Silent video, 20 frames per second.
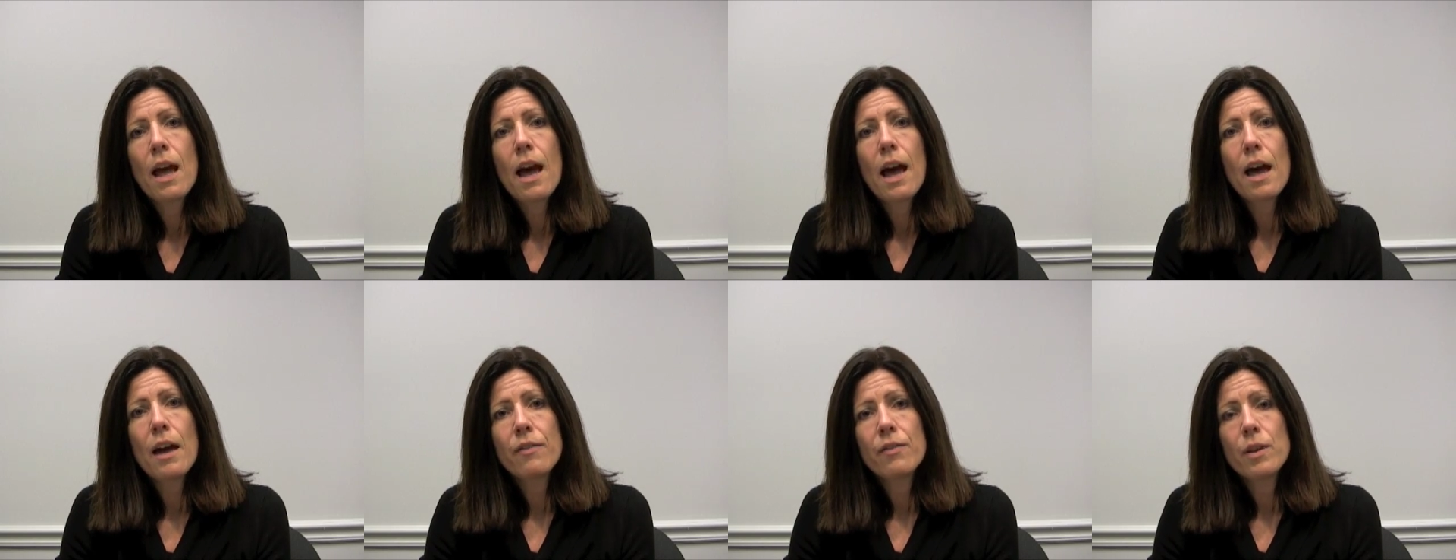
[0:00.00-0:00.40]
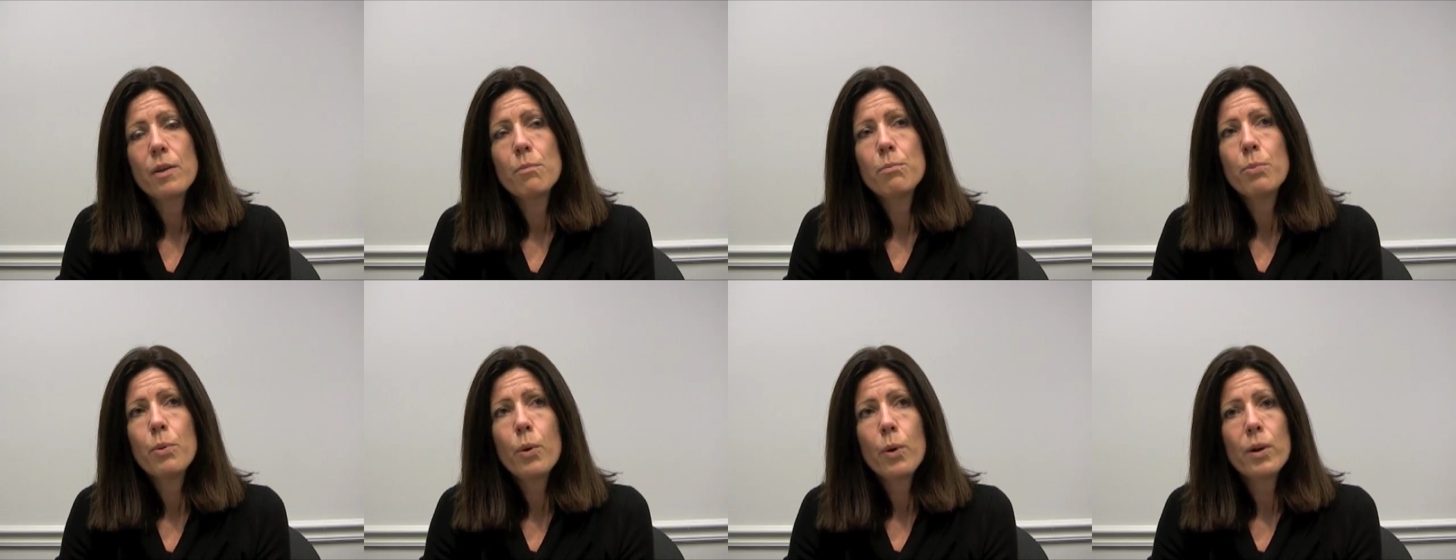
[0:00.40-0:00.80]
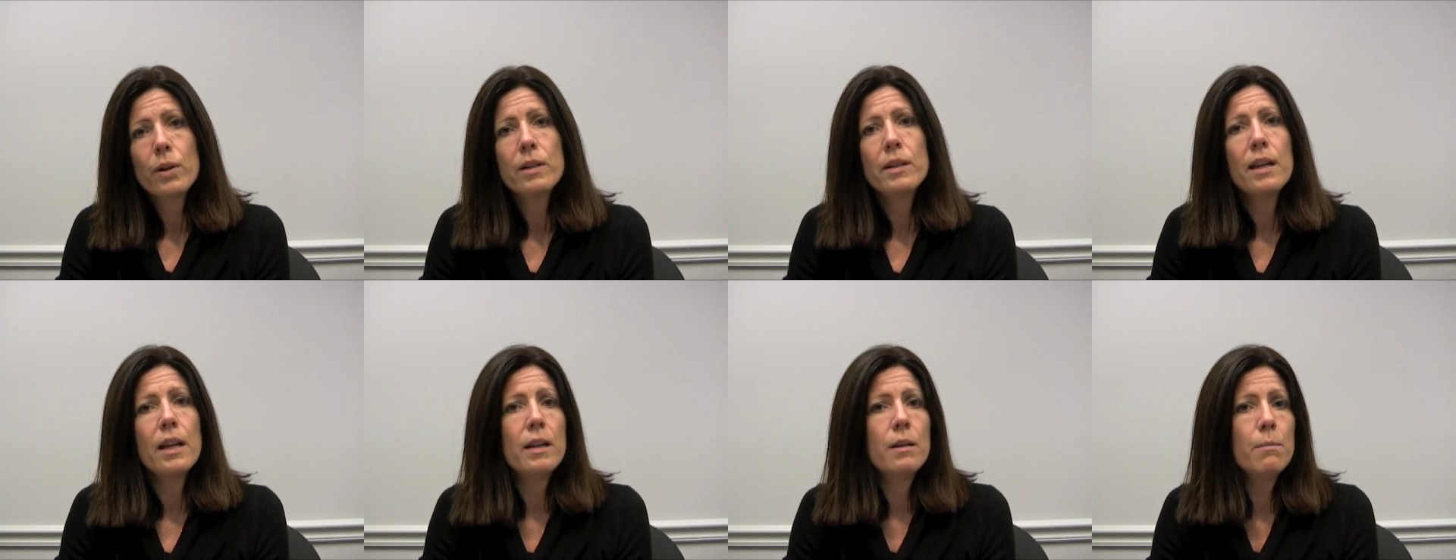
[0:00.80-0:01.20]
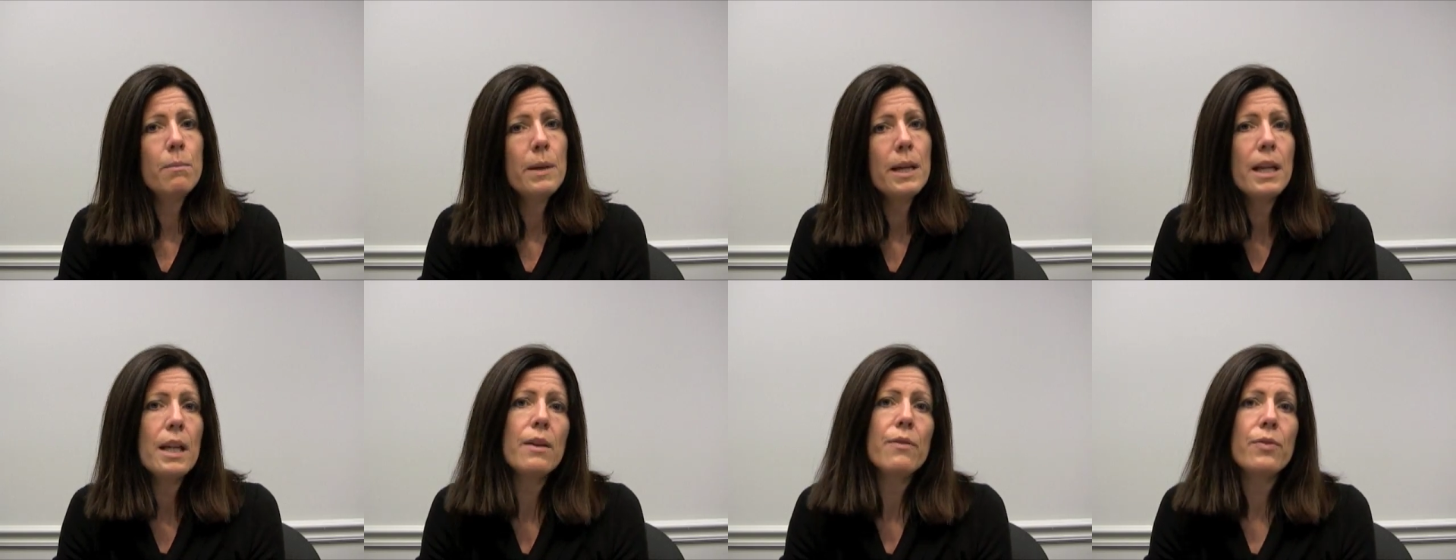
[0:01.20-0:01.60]
have important and
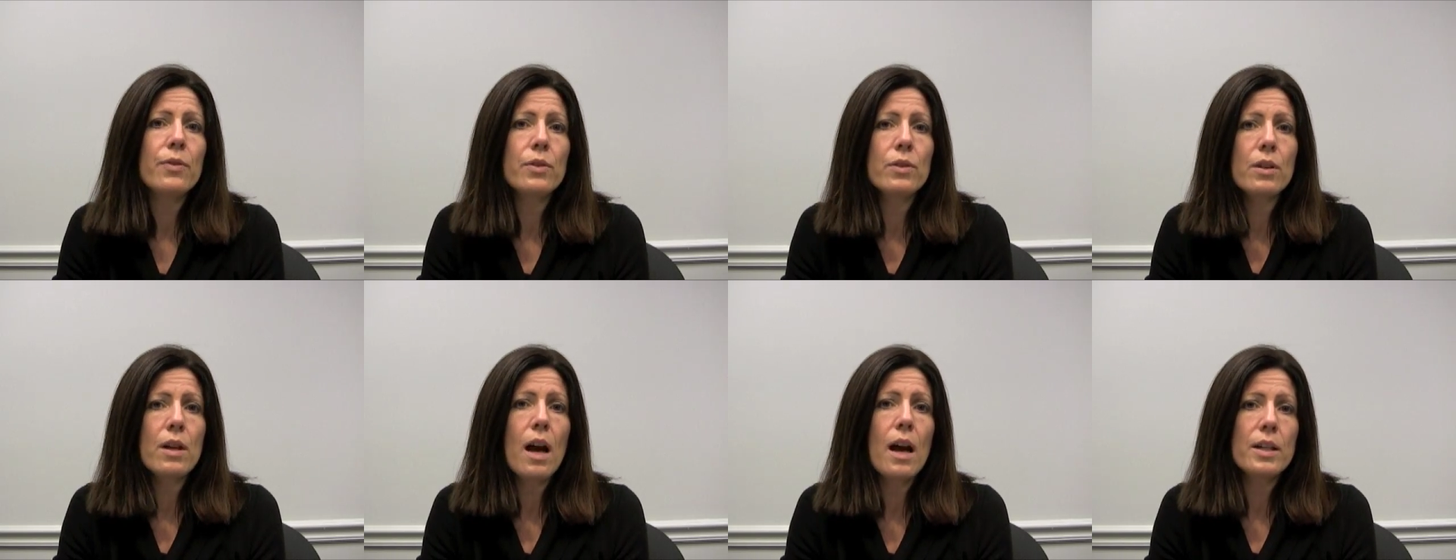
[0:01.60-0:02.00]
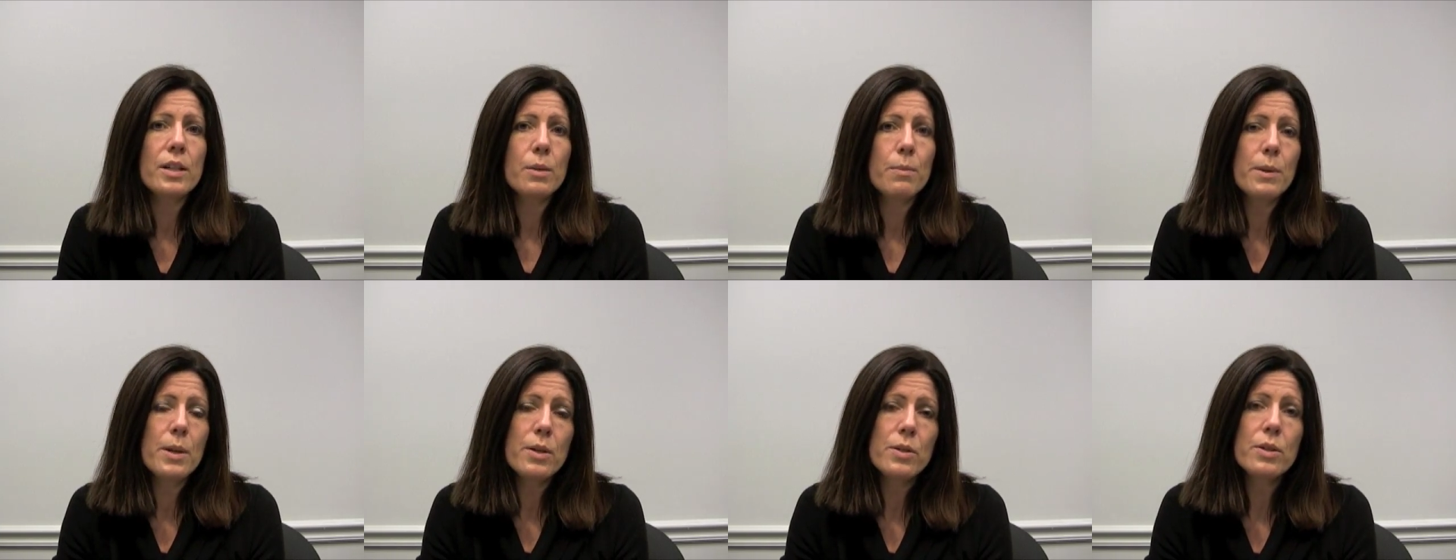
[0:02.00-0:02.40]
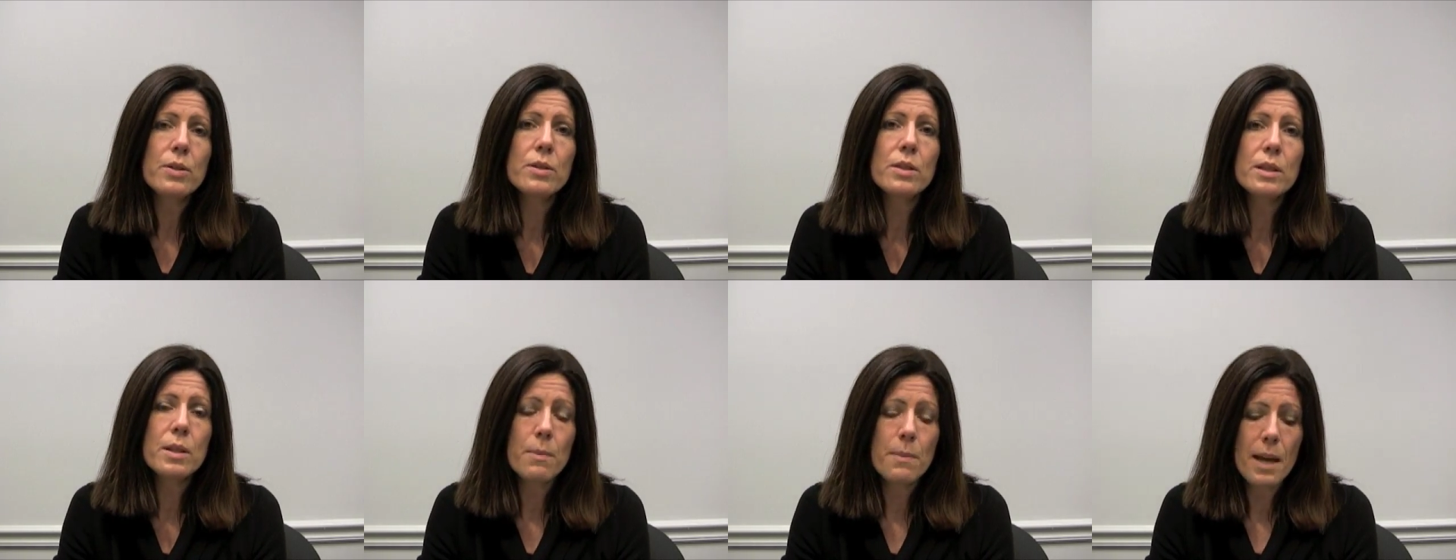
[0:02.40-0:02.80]
meaningful contributions to